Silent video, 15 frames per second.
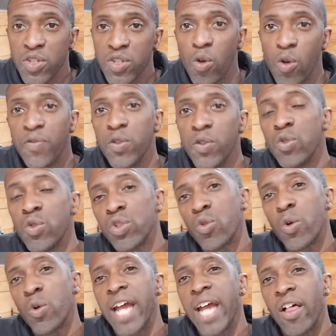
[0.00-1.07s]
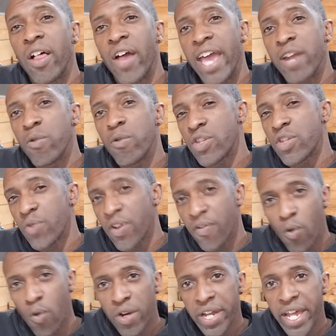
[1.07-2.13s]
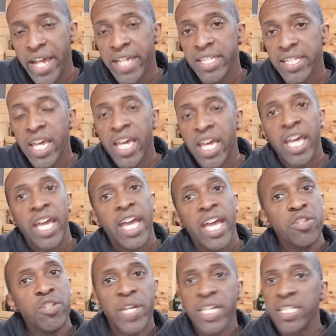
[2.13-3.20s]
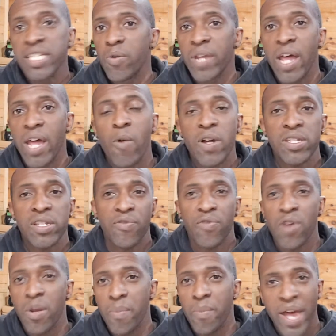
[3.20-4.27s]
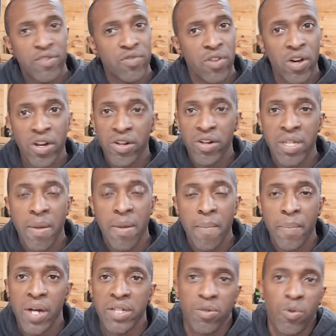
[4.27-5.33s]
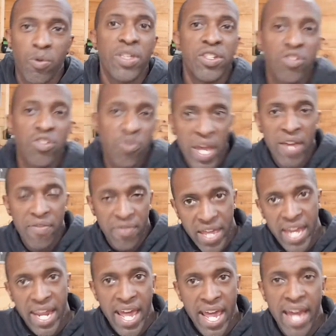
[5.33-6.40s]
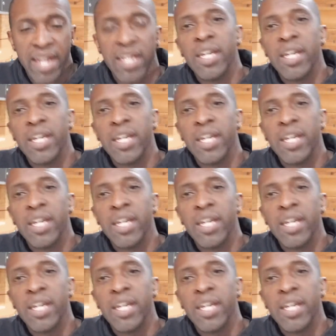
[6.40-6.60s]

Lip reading: So if you do a $20 ad, it runs 3 or 4 days, and you get someone that wants a front match for 100 something bucks, well then you pay for that ad.